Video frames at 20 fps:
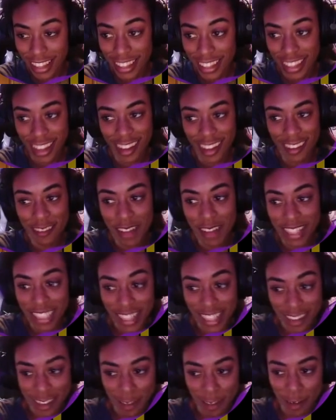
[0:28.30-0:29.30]
I'm about
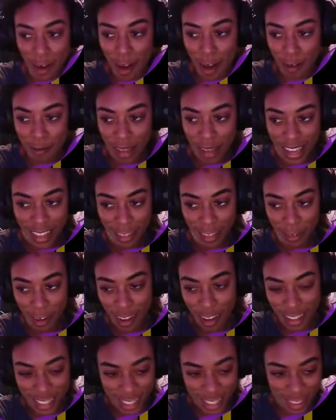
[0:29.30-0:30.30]
to give the wrong man the
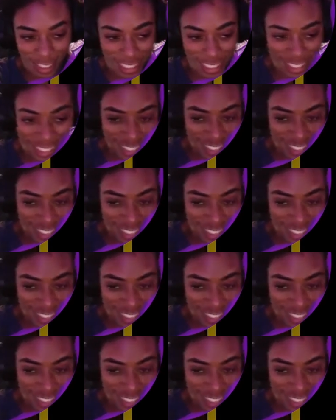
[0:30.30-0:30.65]
wrong shorts.